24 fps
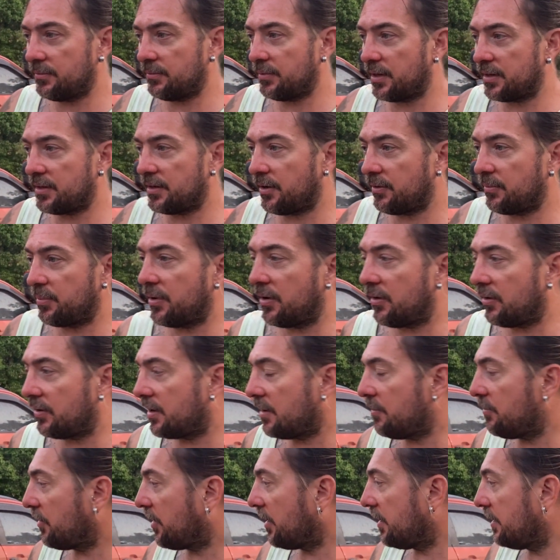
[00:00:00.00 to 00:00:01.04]
we had no parking
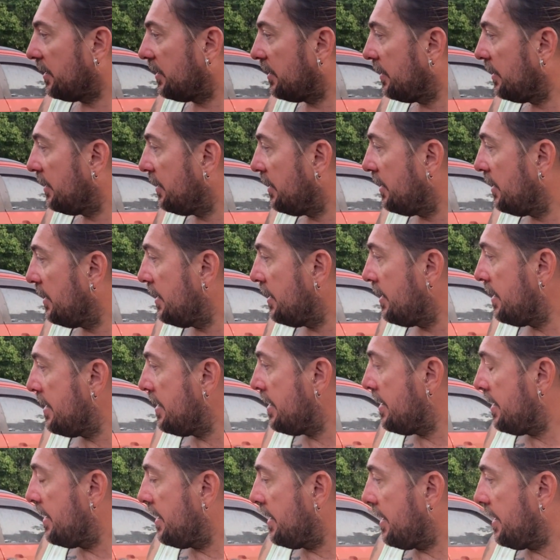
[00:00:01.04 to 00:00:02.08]
brake
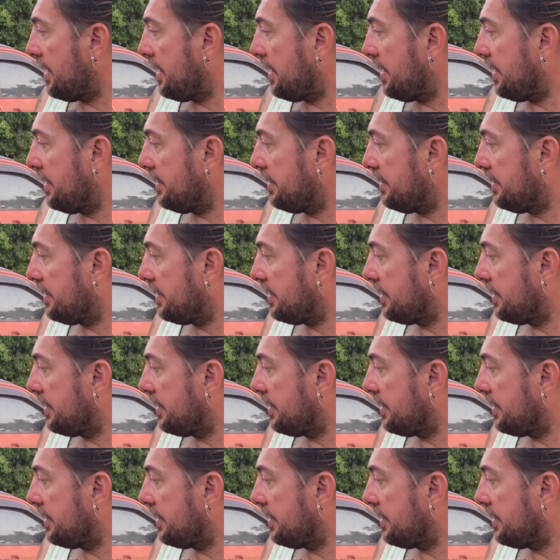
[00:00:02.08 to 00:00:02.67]
and